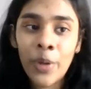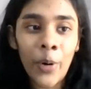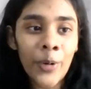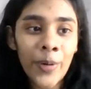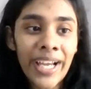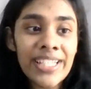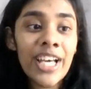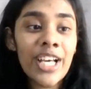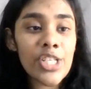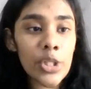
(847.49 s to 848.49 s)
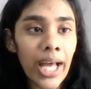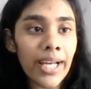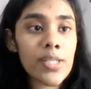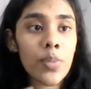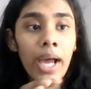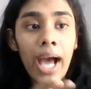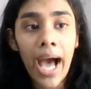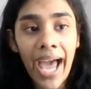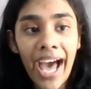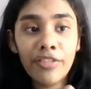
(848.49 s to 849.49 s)
All right, so that is why I
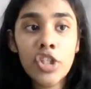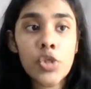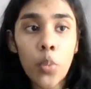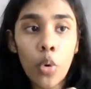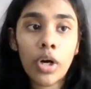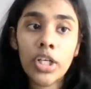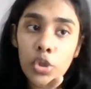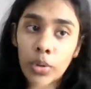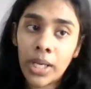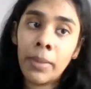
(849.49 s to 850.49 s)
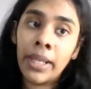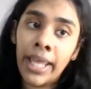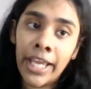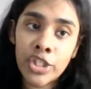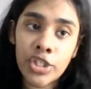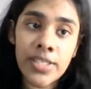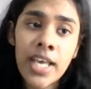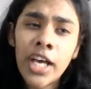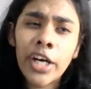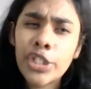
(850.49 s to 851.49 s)
haven't spoken to him in ages.
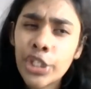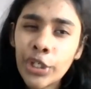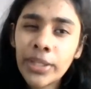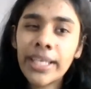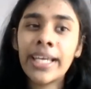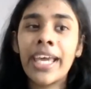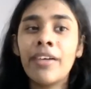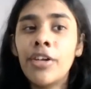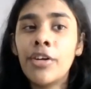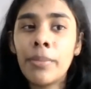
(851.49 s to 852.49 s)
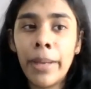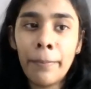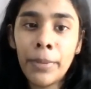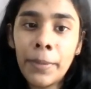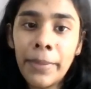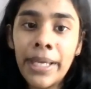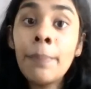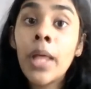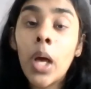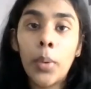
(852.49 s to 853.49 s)
Do you think he will remember
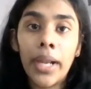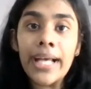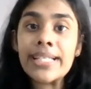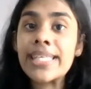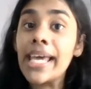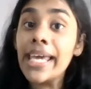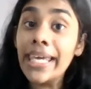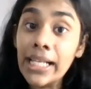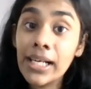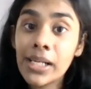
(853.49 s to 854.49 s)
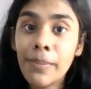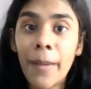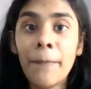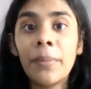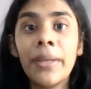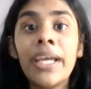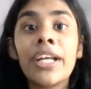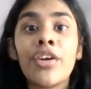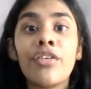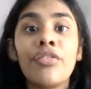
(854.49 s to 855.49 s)
me? When I say he'll remember me,
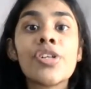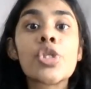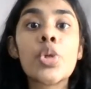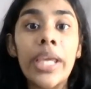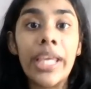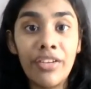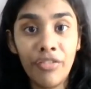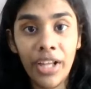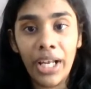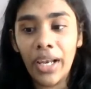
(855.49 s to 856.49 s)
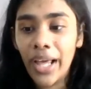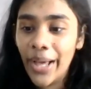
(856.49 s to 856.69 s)
it refers to he will.